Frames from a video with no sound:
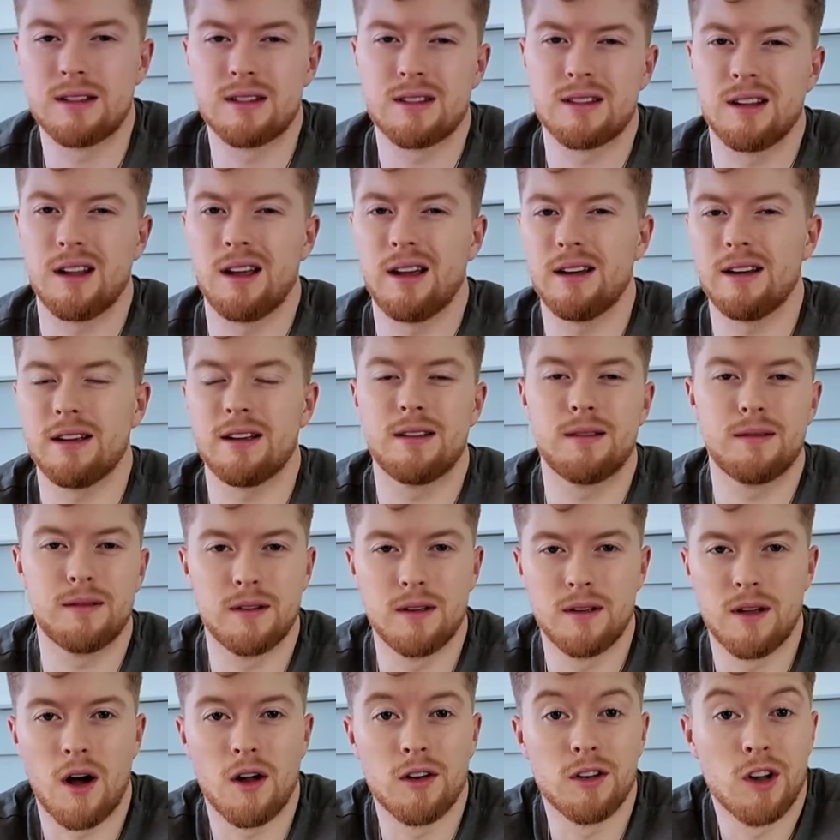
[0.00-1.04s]
It's like
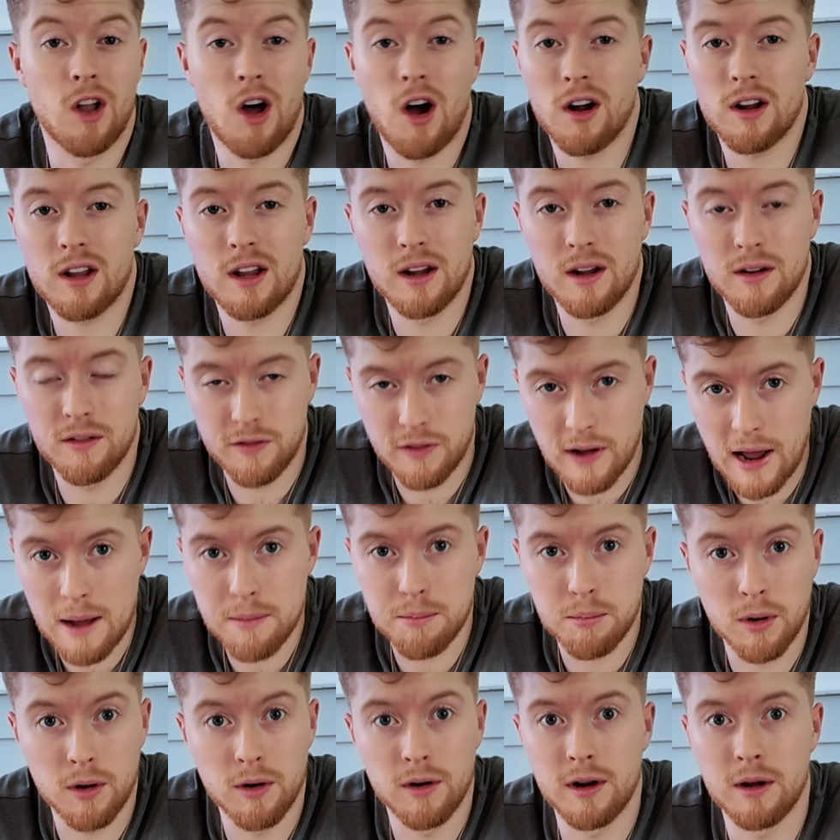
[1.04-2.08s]
unlocking a
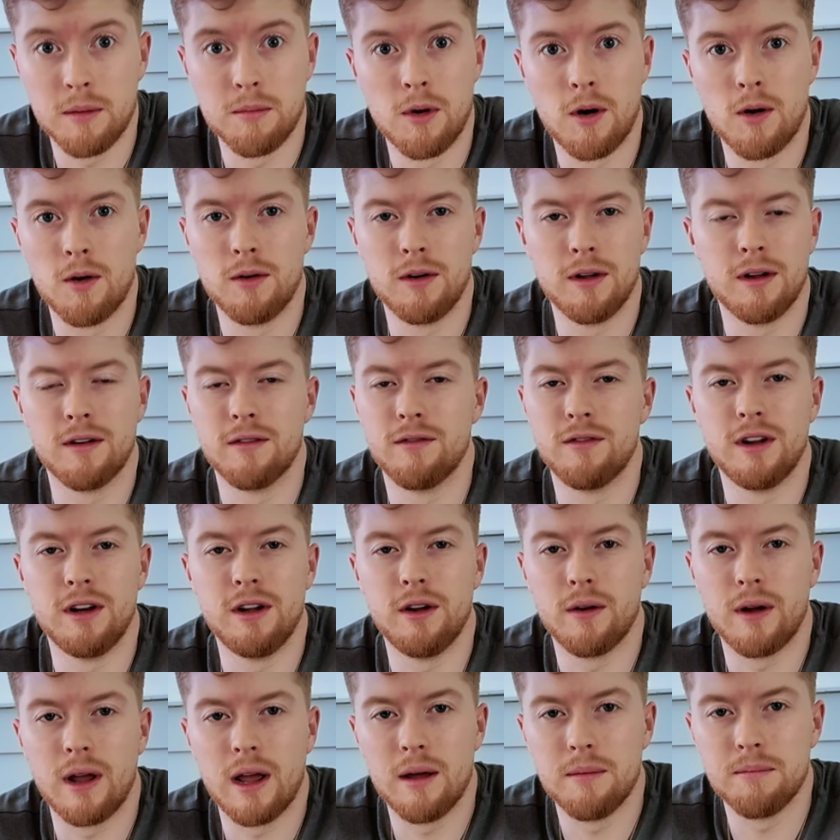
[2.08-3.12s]
fat burning mode in a
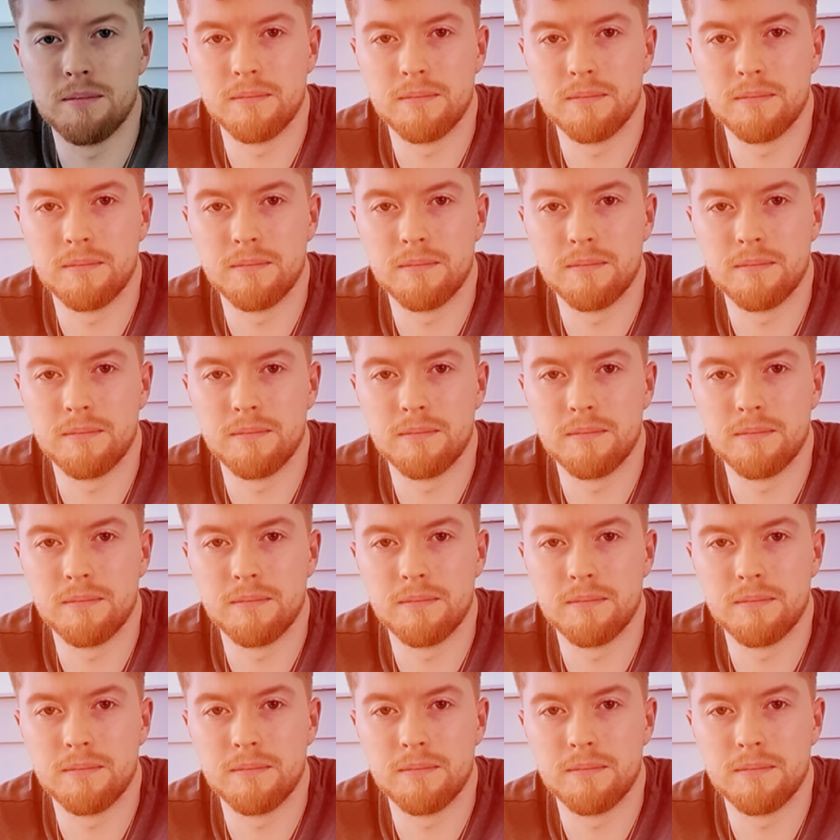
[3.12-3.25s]
video game.